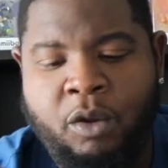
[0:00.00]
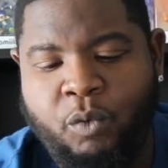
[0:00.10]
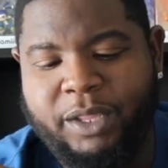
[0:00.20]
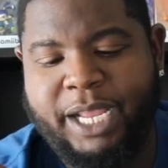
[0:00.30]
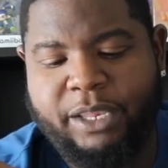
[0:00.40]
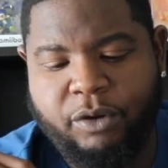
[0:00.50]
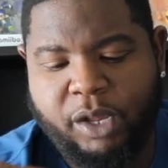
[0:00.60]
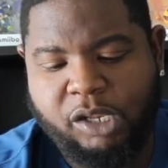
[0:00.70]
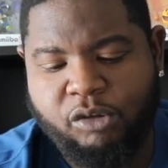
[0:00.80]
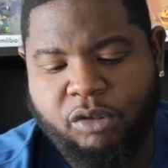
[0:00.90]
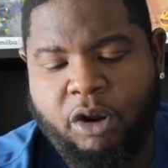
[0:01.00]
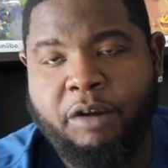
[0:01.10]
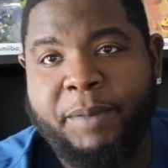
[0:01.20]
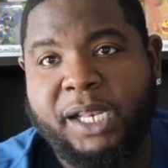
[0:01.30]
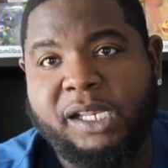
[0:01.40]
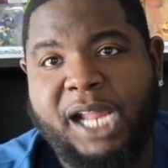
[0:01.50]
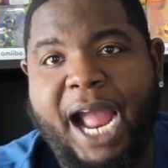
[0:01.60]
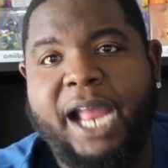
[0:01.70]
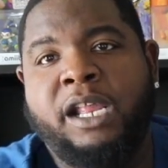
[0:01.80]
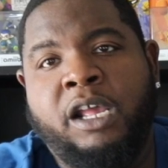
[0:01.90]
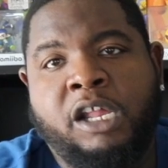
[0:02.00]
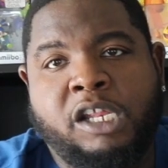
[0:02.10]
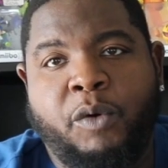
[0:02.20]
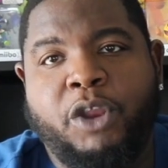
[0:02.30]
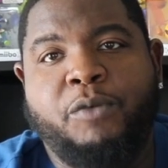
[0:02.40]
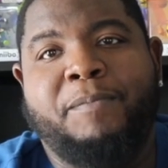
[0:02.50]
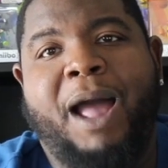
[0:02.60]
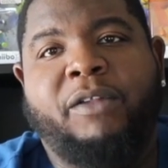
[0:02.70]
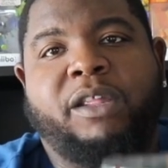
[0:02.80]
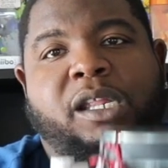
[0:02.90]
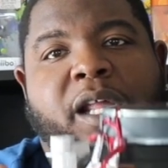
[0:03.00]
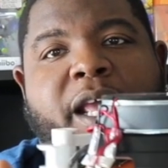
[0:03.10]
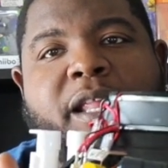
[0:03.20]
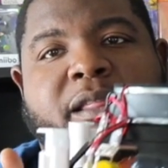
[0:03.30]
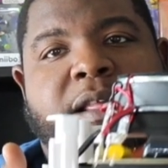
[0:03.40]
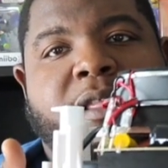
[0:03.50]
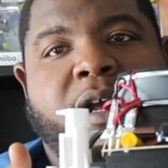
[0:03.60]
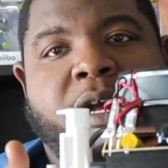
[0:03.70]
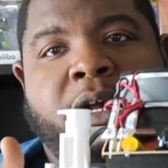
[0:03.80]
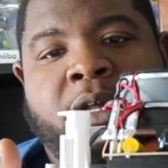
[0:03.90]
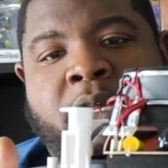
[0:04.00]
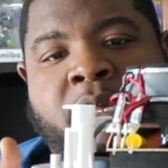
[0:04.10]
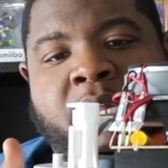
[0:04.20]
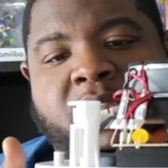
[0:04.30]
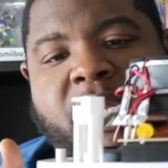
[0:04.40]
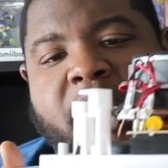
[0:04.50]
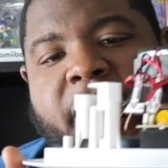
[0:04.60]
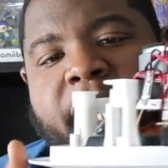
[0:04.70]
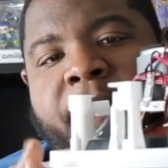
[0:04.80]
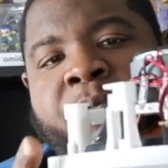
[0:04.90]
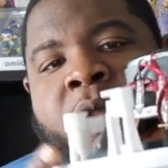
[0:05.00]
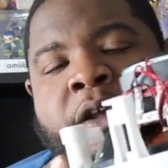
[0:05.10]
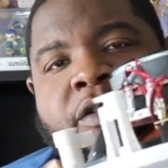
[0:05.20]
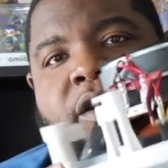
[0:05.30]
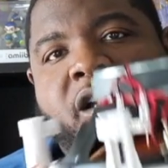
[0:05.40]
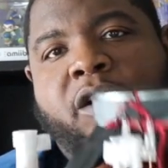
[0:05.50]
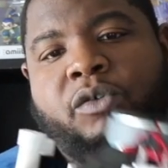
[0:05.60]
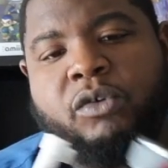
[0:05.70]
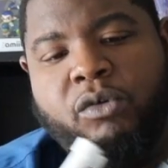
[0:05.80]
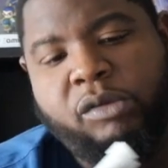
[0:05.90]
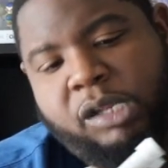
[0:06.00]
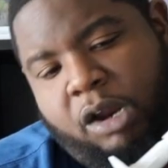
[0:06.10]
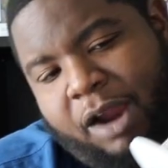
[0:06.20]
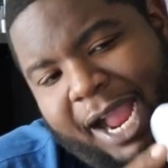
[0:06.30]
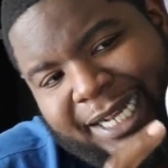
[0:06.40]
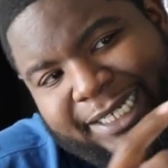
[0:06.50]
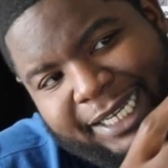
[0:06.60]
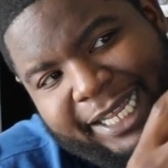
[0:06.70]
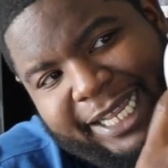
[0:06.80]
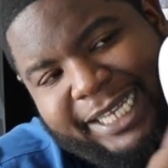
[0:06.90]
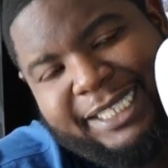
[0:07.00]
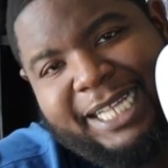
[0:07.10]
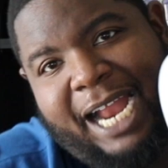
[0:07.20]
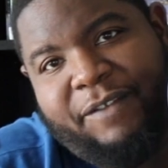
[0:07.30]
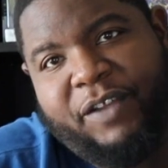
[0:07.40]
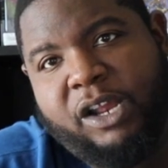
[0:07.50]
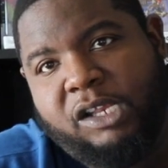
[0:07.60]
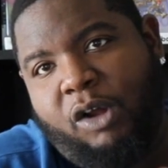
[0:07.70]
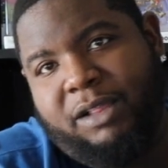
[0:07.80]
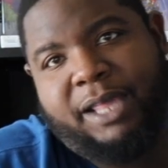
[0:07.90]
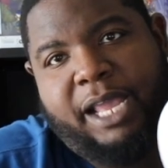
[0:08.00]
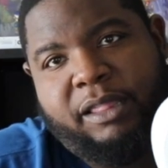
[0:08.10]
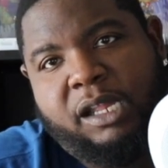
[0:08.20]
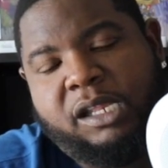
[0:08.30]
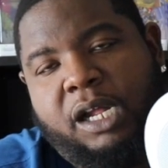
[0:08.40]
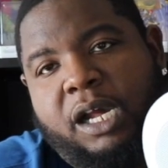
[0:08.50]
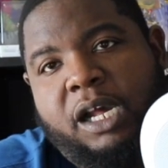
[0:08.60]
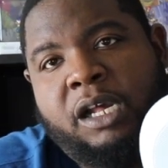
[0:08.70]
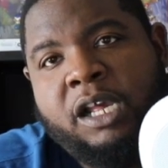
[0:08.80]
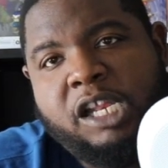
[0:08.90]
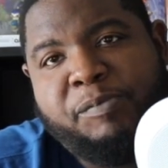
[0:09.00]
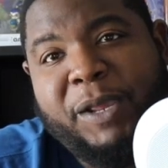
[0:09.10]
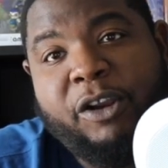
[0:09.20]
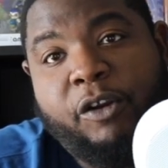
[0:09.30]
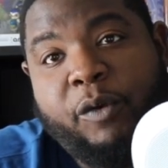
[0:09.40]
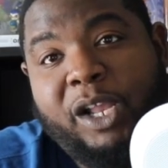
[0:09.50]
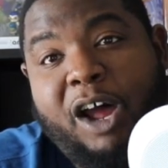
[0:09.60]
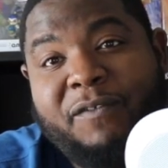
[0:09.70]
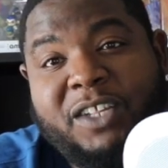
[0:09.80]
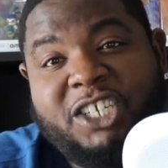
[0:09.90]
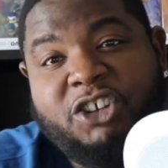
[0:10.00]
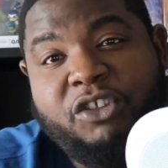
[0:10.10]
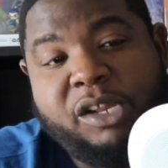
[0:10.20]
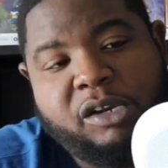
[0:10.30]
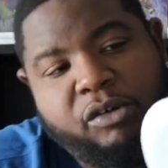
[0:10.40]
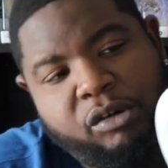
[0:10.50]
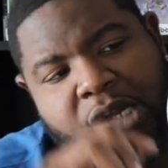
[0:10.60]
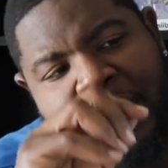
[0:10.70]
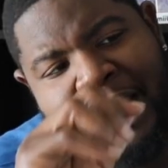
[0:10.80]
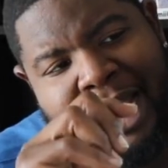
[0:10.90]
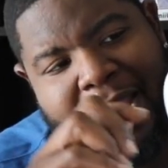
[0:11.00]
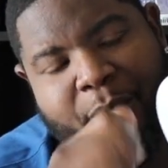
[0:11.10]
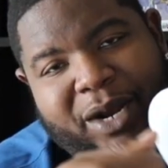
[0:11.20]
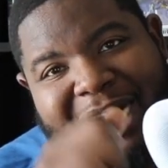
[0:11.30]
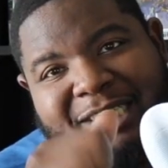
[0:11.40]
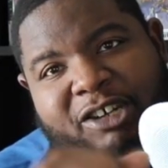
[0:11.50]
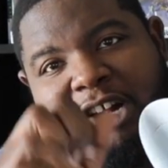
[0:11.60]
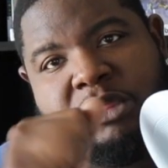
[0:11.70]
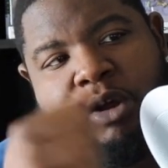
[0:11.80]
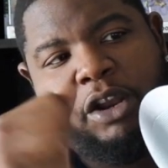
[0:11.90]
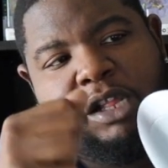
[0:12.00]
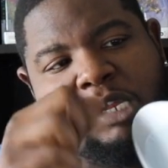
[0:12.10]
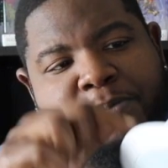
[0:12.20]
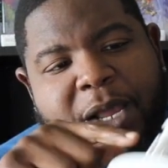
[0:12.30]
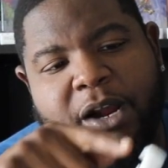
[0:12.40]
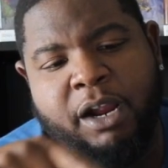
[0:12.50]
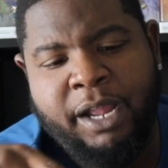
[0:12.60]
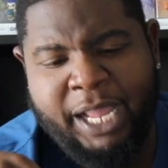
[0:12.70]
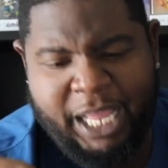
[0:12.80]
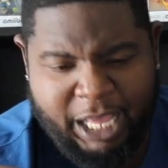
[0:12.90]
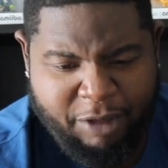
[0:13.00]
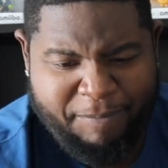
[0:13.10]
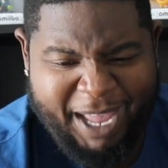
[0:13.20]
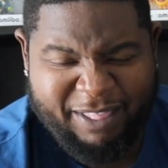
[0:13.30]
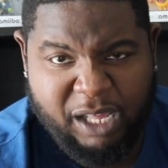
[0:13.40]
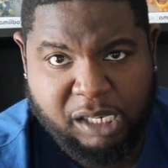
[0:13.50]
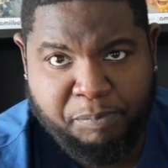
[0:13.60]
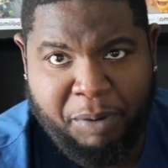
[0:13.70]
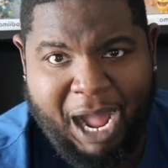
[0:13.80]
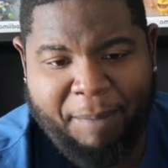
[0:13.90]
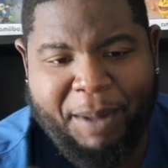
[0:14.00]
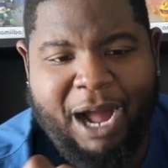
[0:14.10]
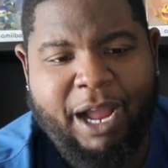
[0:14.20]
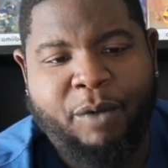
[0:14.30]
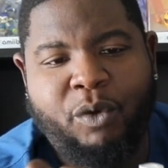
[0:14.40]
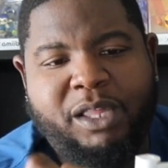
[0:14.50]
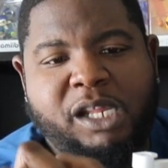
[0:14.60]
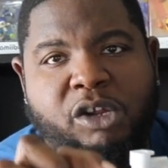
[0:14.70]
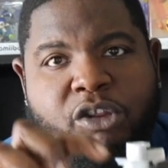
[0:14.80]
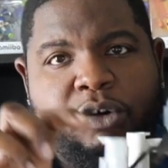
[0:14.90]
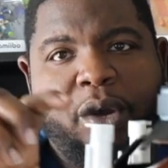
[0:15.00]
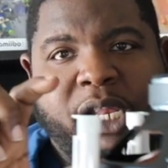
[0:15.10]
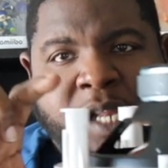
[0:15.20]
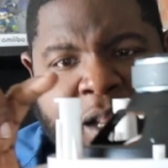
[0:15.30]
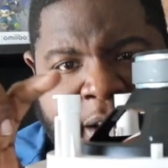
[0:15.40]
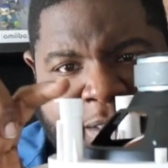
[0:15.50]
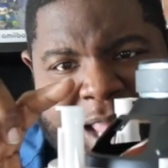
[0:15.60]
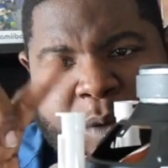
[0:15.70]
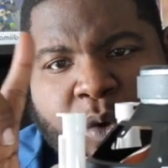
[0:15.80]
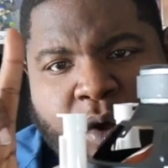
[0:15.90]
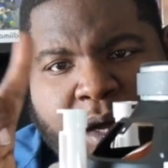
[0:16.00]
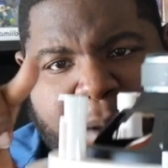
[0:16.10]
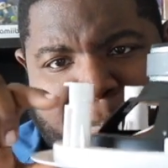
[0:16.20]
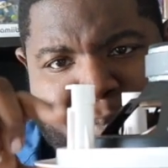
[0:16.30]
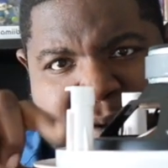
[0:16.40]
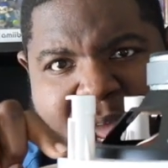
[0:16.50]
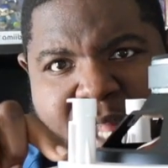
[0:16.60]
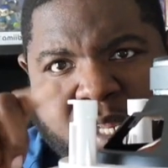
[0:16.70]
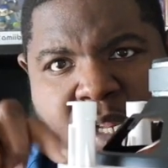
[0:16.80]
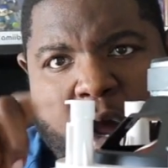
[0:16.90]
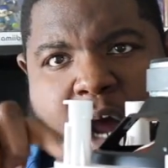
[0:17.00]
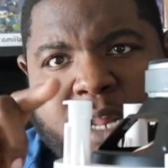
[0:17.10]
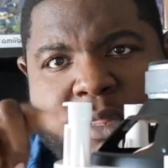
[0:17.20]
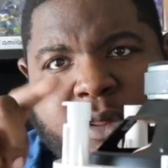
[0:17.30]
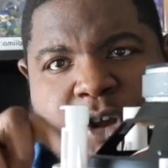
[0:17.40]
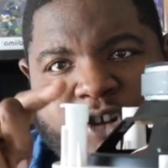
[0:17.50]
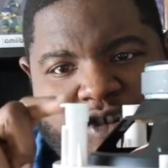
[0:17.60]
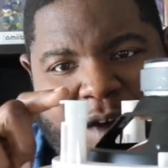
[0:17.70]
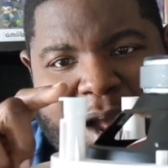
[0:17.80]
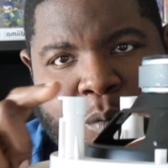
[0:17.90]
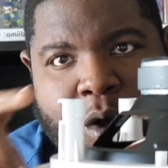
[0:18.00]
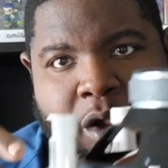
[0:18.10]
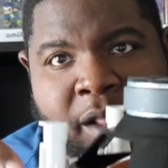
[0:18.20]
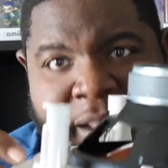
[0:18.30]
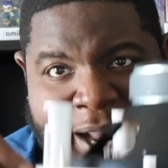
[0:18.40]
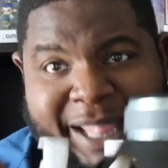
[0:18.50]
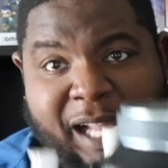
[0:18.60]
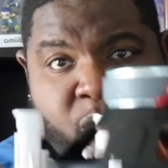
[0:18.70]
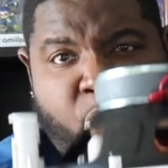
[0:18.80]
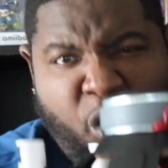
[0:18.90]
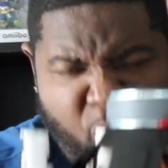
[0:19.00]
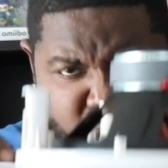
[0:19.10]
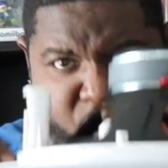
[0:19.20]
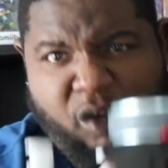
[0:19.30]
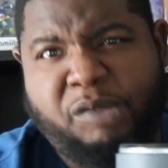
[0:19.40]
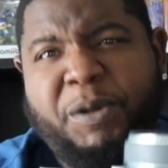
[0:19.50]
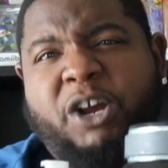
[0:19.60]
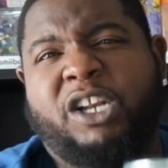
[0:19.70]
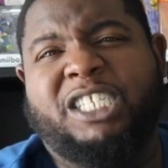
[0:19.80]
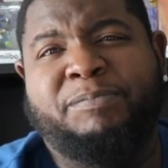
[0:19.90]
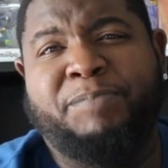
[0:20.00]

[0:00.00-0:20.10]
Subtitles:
What they do is you turn them inside, so when you mount this into the ceiling, the screws are actually inside of here. So I'll take this speaker grill off to show the screws, and when I start turning the speaker, it'll make these pop out, and what these will do is they will compress onto your drywall, and that's what holds your speaker in